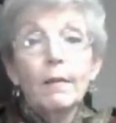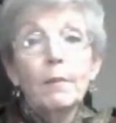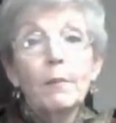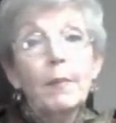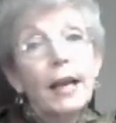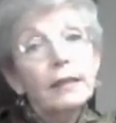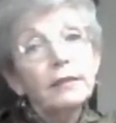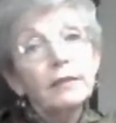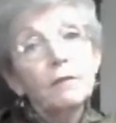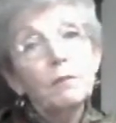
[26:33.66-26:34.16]

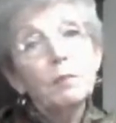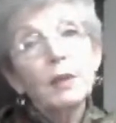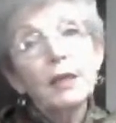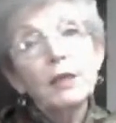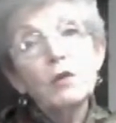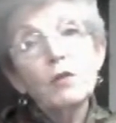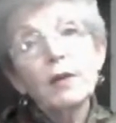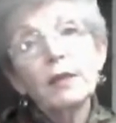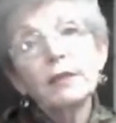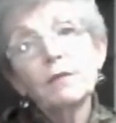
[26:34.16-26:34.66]
Massive
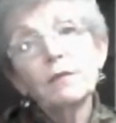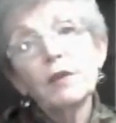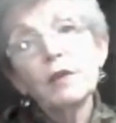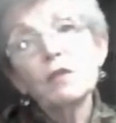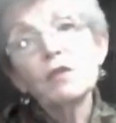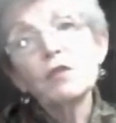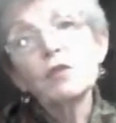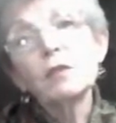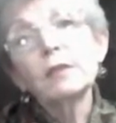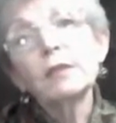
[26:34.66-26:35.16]
blood
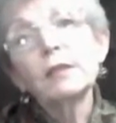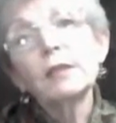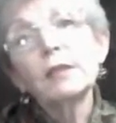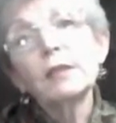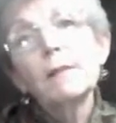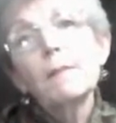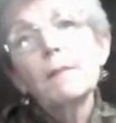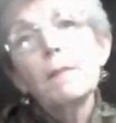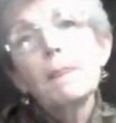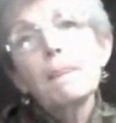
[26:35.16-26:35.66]
transfusions.
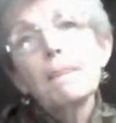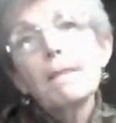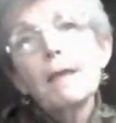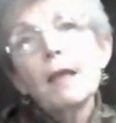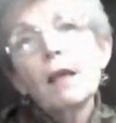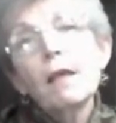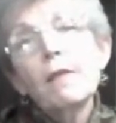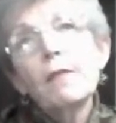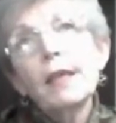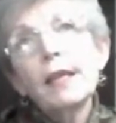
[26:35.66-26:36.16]

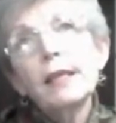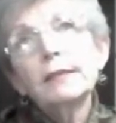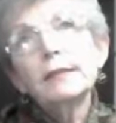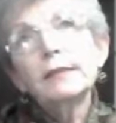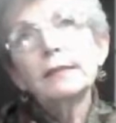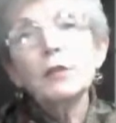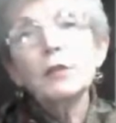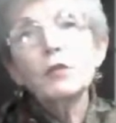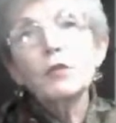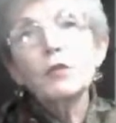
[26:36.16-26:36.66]
The
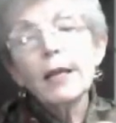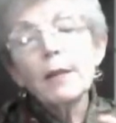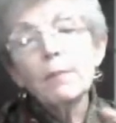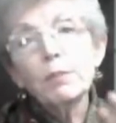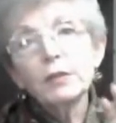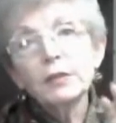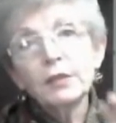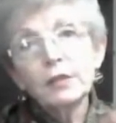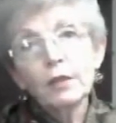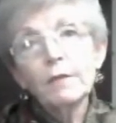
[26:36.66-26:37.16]
citrate
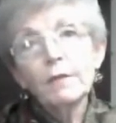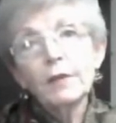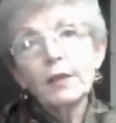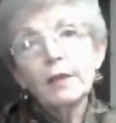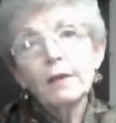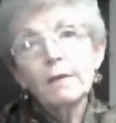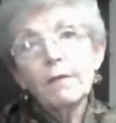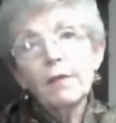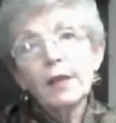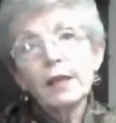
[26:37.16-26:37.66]

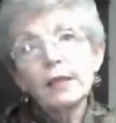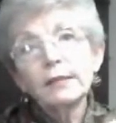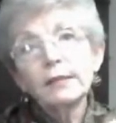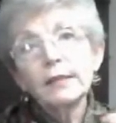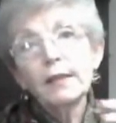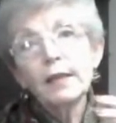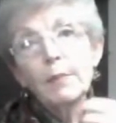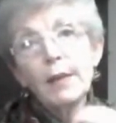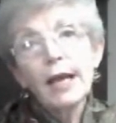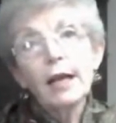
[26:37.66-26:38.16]
preservative that is
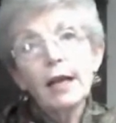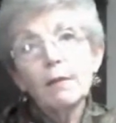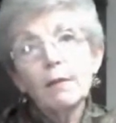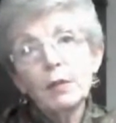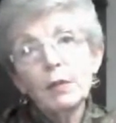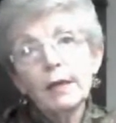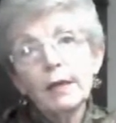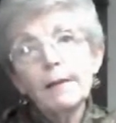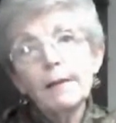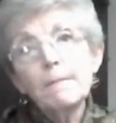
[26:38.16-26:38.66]
in the bag of
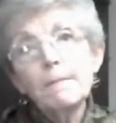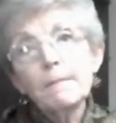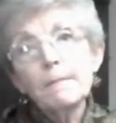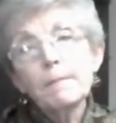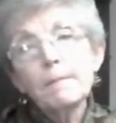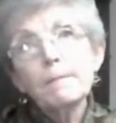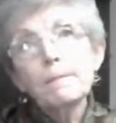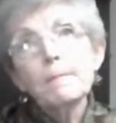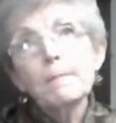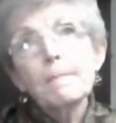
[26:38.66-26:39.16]
blood,
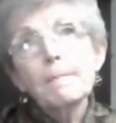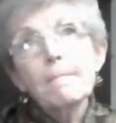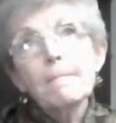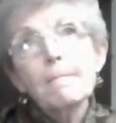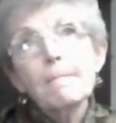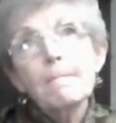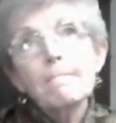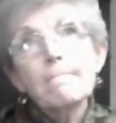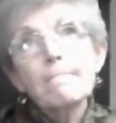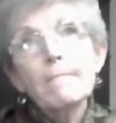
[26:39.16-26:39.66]

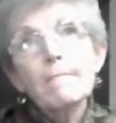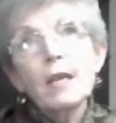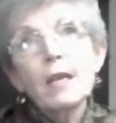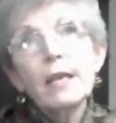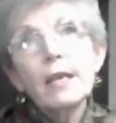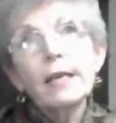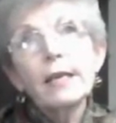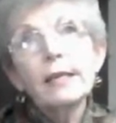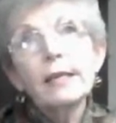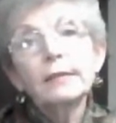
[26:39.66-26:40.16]

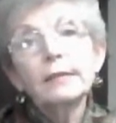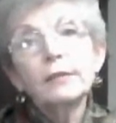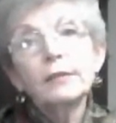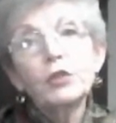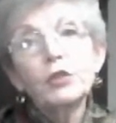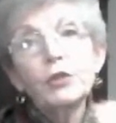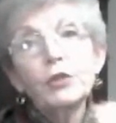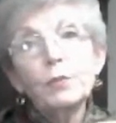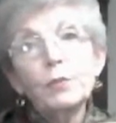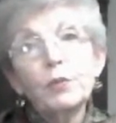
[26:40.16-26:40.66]
it is
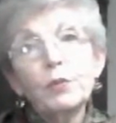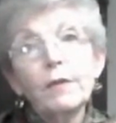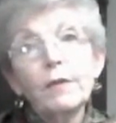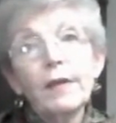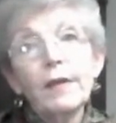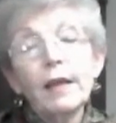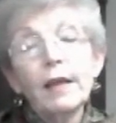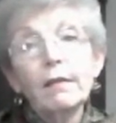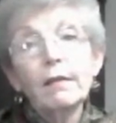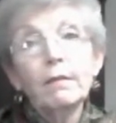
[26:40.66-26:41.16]
to
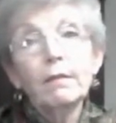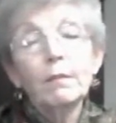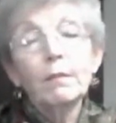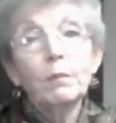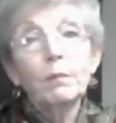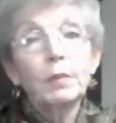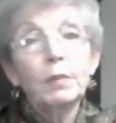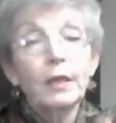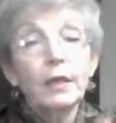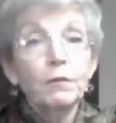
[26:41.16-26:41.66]
prevent
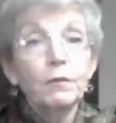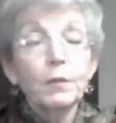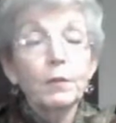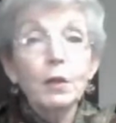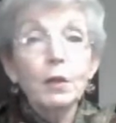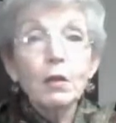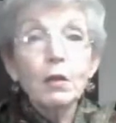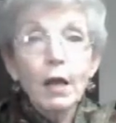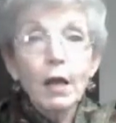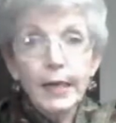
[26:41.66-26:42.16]
blood from
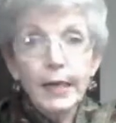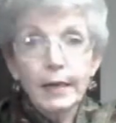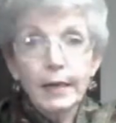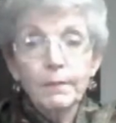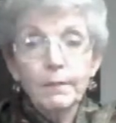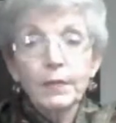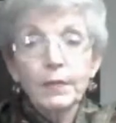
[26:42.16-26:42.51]
clotting.